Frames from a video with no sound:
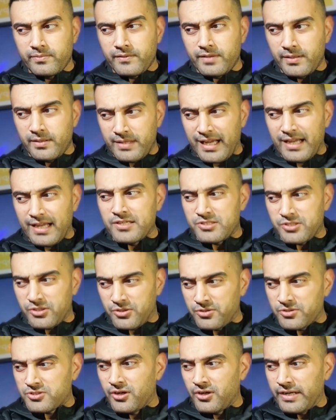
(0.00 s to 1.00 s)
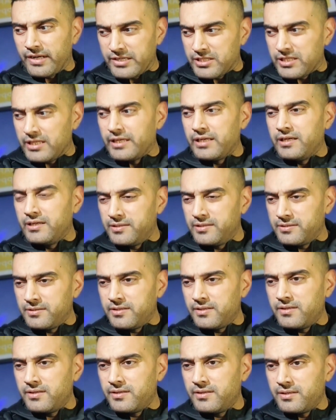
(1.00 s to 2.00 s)
That is a good song, actually.
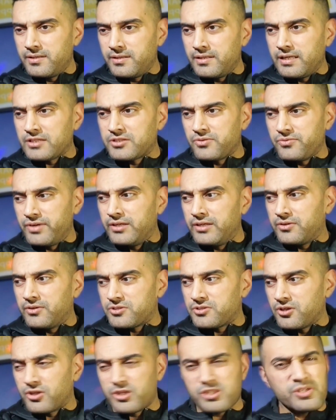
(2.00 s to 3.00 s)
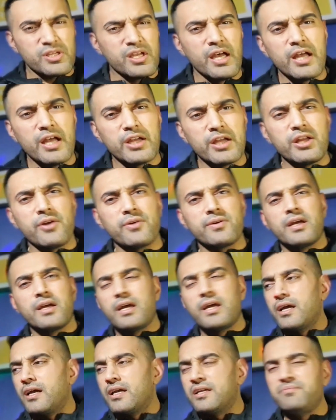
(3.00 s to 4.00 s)
That's a really good song. Because, you know,
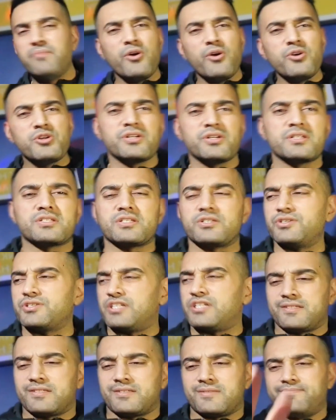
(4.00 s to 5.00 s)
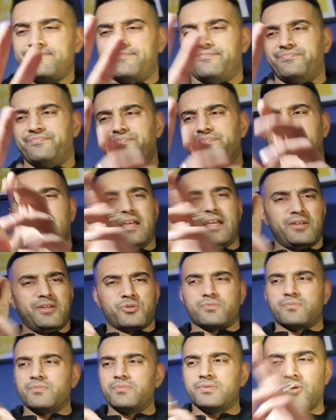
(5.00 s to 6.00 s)
emotions such as,
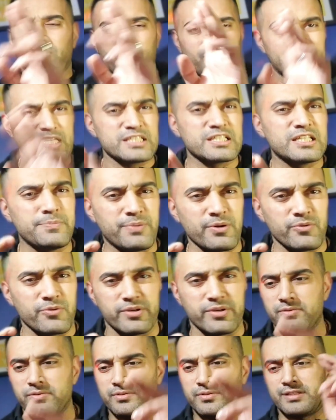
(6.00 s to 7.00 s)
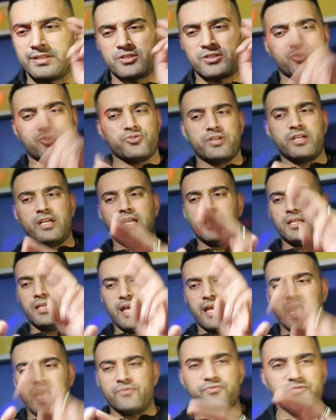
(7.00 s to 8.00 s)
look, let's keep it real. There's greed,
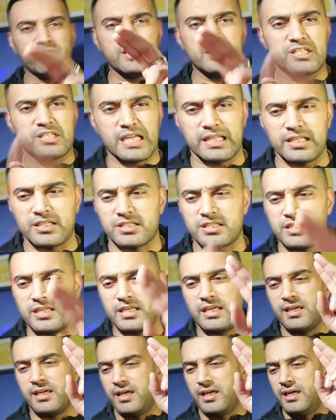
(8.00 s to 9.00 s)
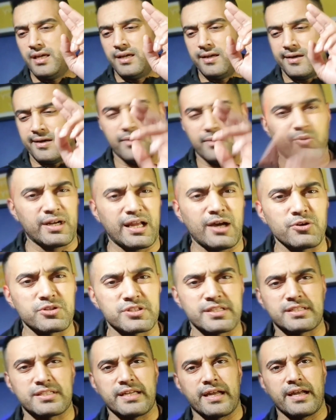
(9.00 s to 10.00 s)
envy, jealousy. What else
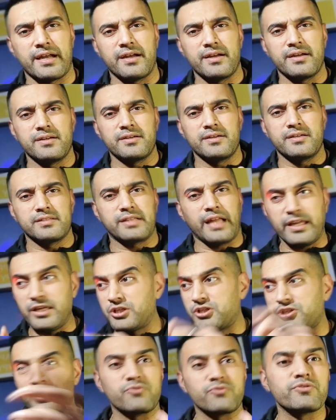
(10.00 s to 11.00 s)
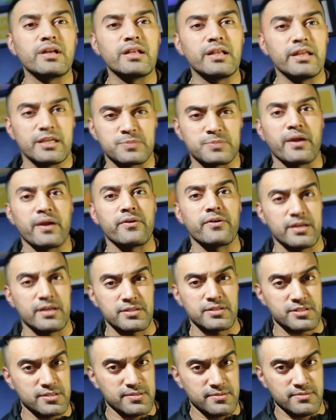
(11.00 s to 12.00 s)
is there that you shouldn't really
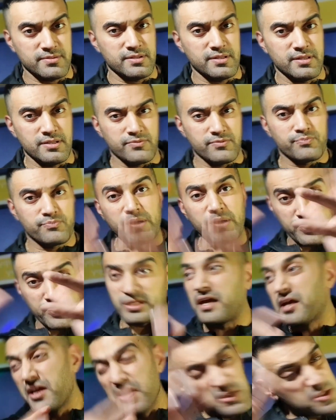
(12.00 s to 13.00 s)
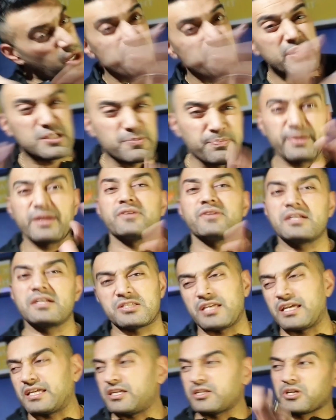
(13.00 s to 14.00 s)
experience? People say, don't experience
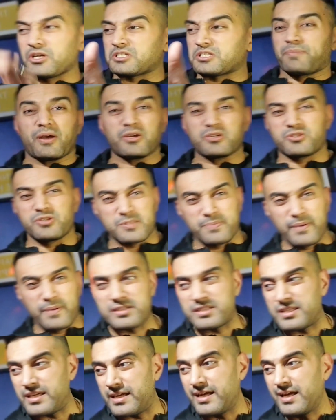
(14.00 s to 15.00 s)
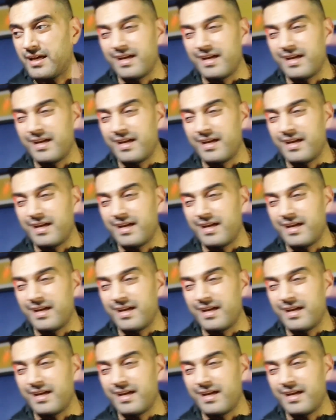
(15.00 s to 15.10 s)
it. You're not supposed to experience it.